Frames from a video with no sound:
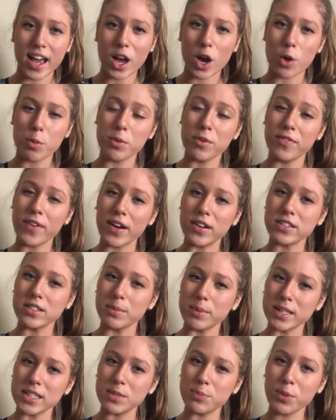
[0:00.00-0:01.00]
I hope you found
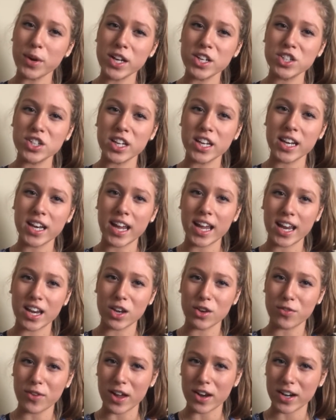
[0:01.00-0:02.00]
some inspiration and
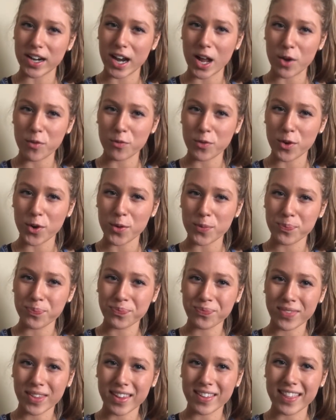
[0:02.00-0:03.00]
you found it helpful.
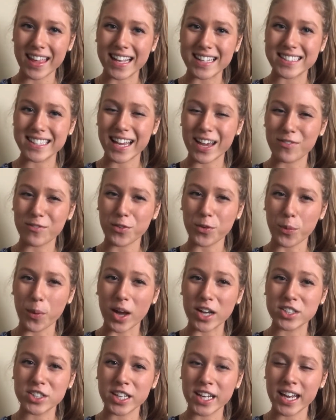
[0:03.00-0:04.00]
Thanks again for
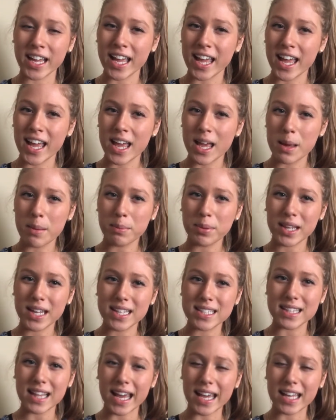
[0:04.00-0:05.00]
watching.
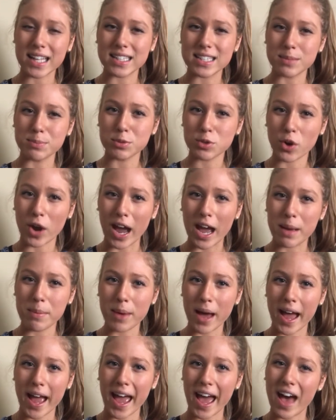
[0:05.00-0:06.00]
Please like and subscribe.
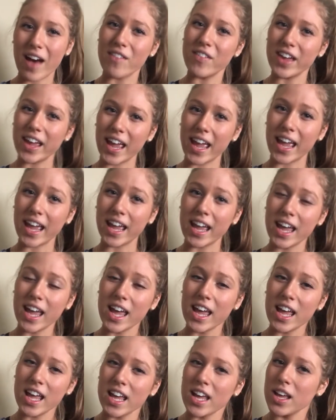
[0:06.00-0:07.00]
I have a
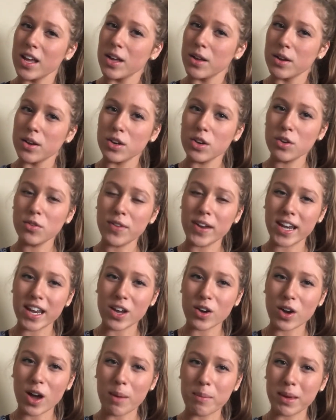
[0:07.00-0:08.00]
new
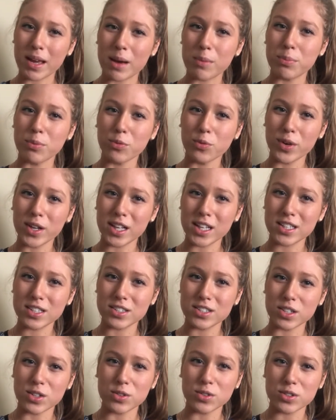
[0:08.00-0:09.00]
video coming up really
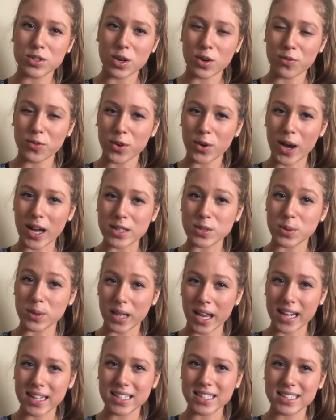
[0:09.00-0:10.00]
soon, so if you guys would
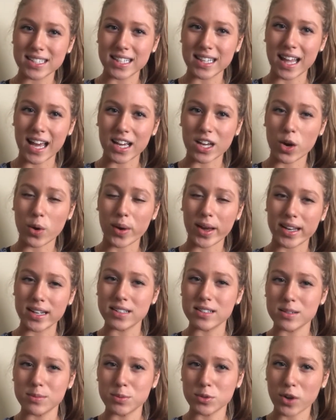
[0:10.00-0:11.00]
like to see that, go ahead
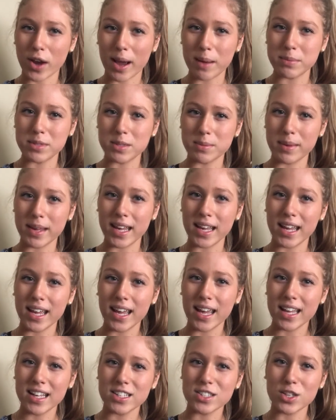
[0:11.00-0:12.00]
and subscribe to me
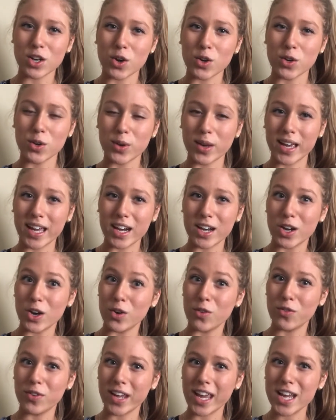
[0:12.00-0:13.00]
so you can get a
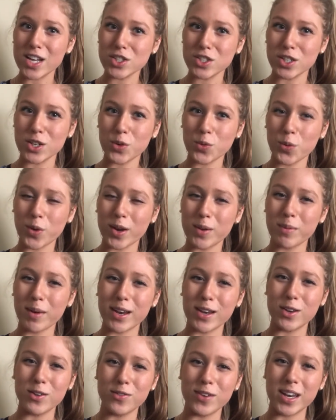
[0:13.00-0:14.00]
notification when my
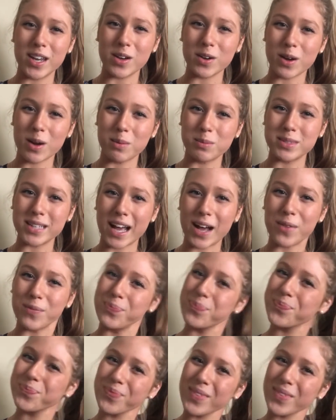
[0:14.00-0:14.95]
new video comes out.